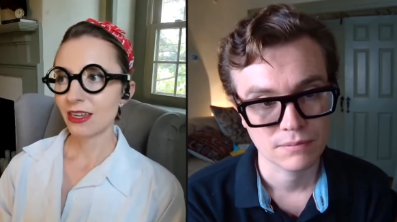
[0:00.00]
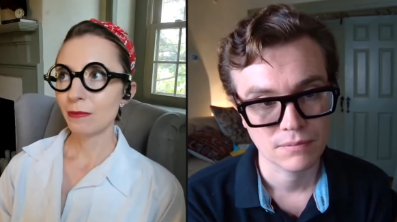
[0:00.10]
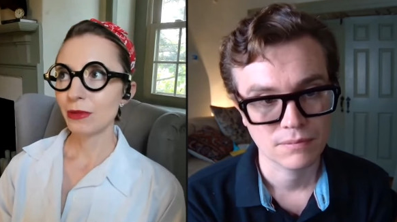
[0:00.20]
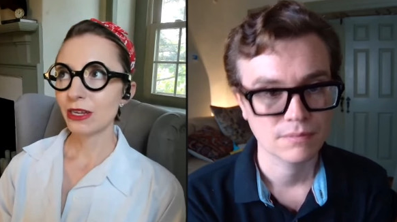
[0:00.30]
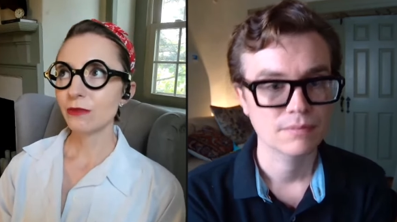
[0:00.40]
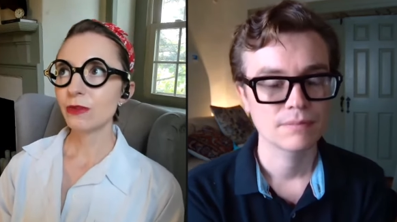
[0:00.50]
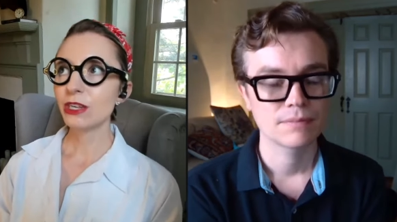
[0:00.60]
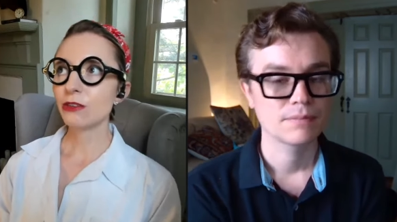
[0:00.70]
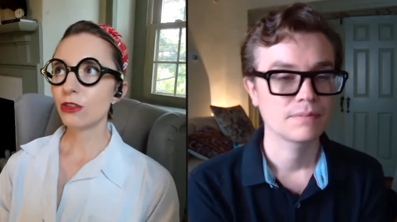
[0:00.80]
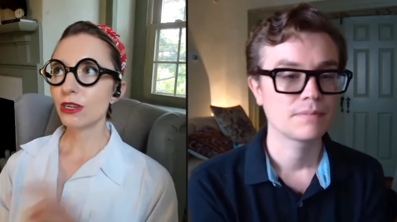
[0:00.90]
Speaker 1: But when
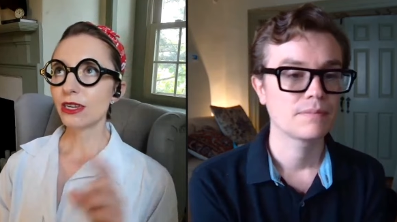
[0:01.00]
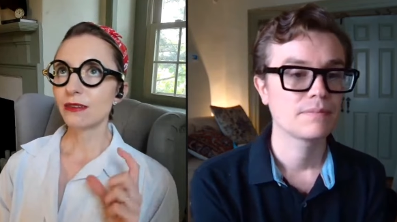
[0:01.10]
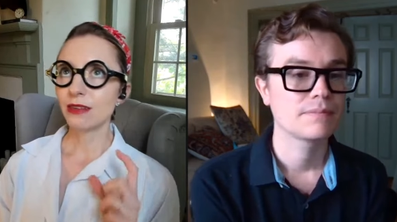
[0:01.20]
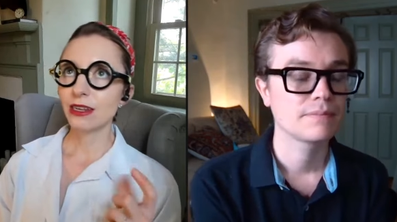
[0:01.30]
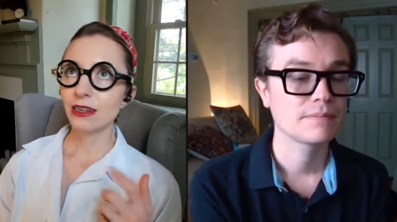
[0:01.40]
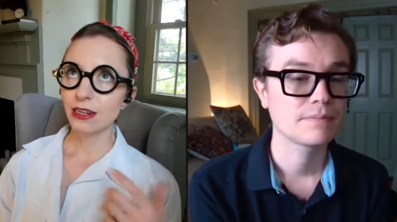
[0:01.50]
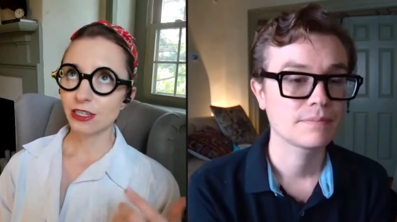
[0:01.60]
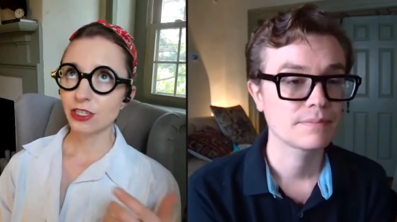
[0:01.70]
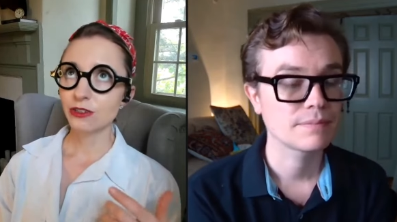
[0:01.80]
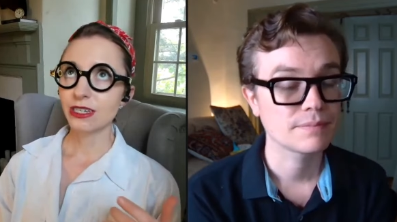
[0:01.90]
you look at
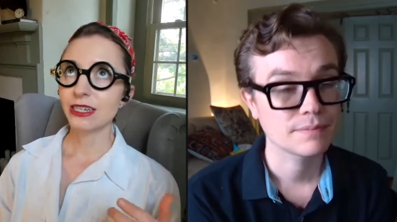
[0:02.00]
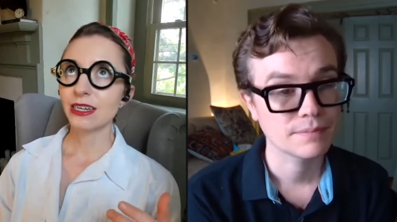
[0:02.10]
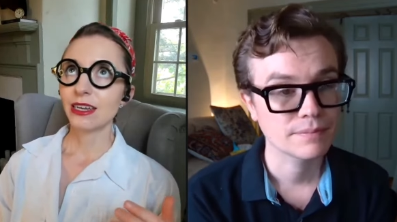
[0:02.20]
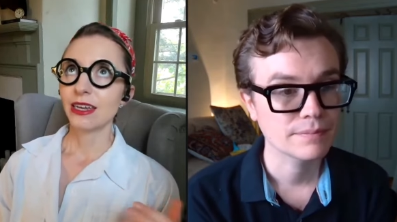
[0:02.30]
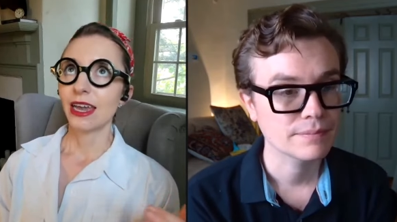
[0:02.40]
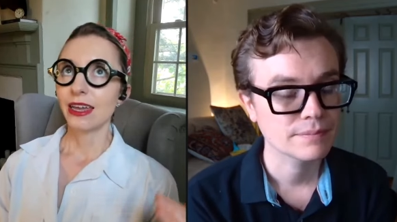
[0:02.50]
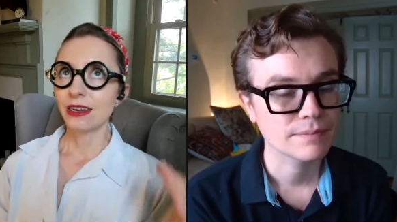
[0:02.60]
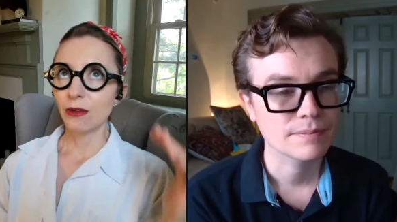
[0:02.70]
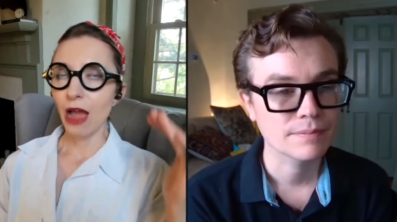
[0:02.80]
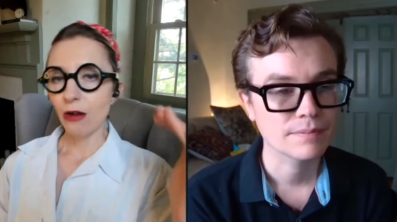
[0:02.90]
history
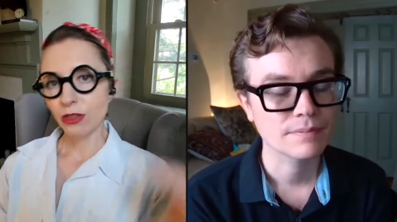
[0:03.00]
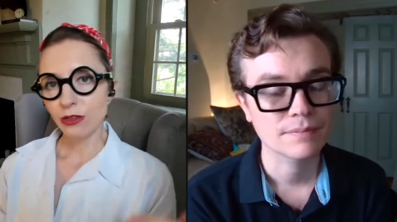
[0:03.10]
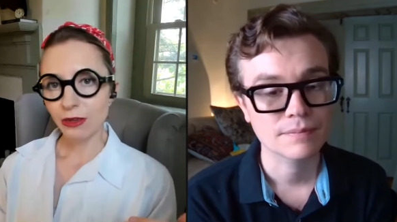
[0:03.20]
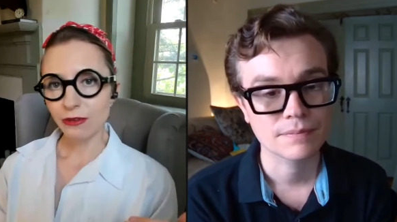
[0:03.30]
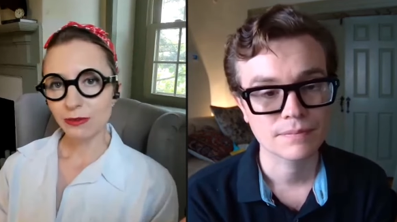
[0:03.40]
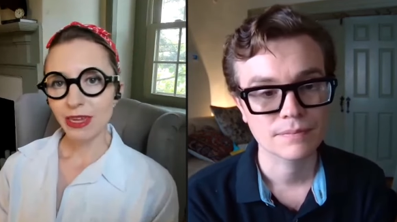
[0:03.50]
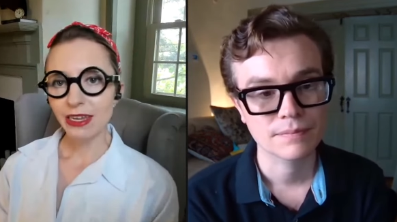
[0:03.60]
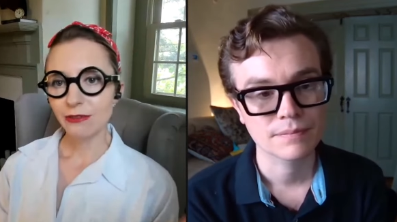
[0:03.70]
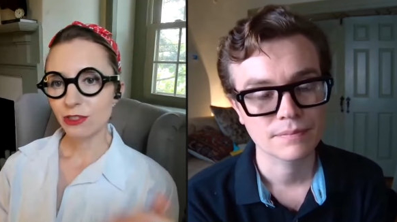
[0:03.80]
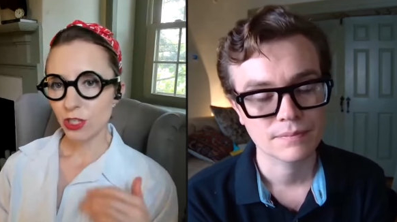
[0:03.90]
and how clothing was
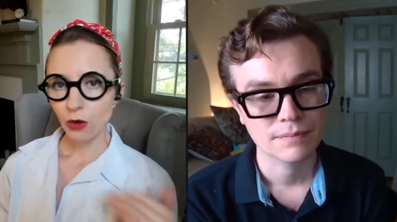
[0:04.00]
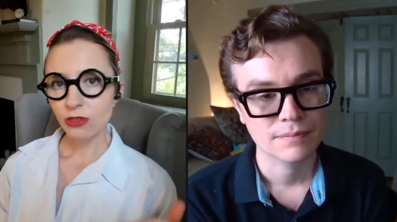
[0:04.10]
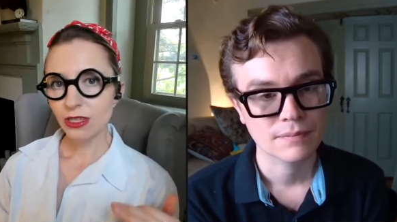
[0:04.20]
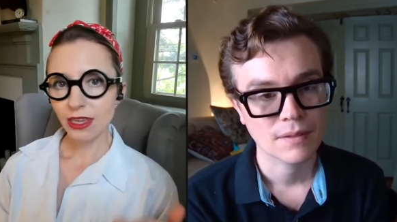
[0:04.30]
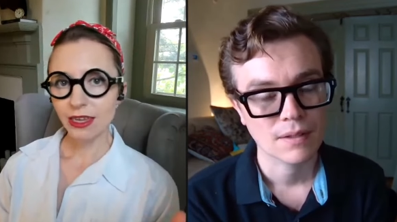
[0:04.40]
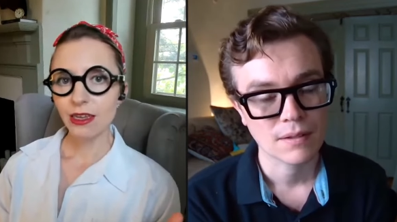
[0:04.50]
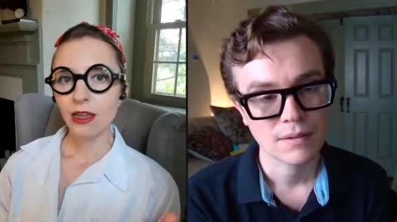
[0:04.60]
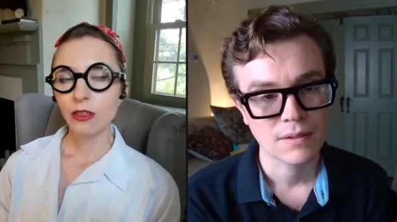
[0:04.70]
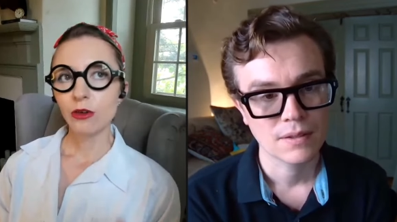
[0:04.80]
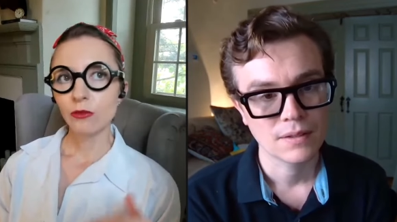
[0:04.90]
made, it was totally like
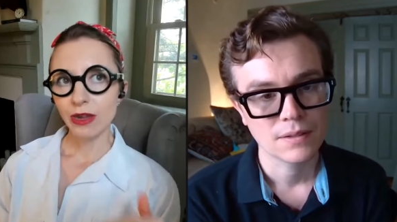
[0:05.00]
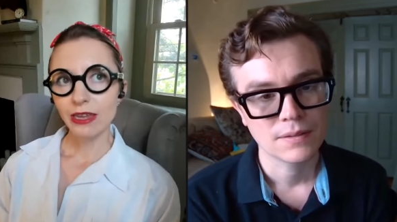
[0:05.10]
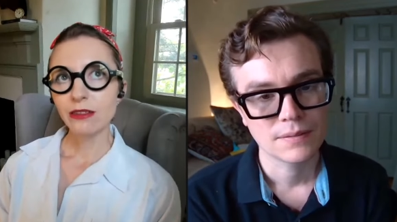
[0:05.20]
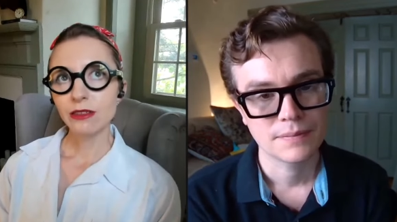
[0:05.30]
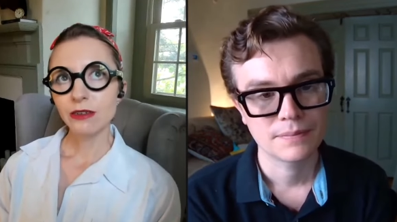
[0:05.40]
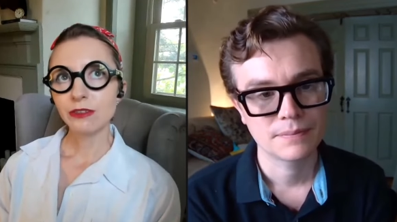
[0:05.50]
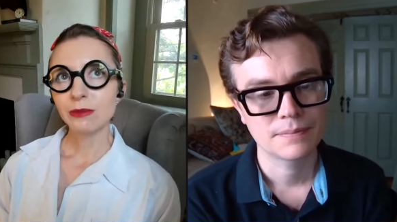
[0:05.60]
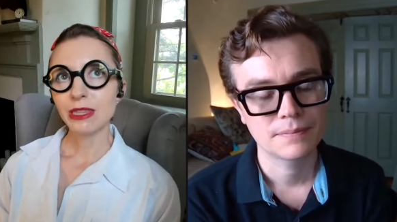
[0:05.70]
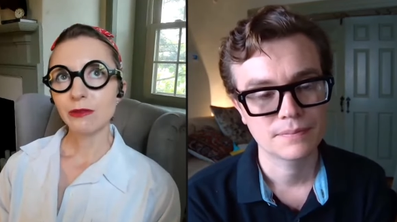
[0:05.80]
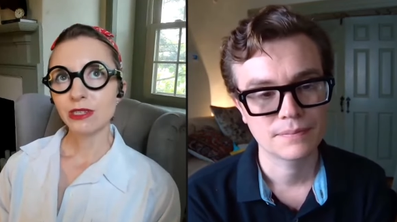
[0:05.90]
the way clothing was made that would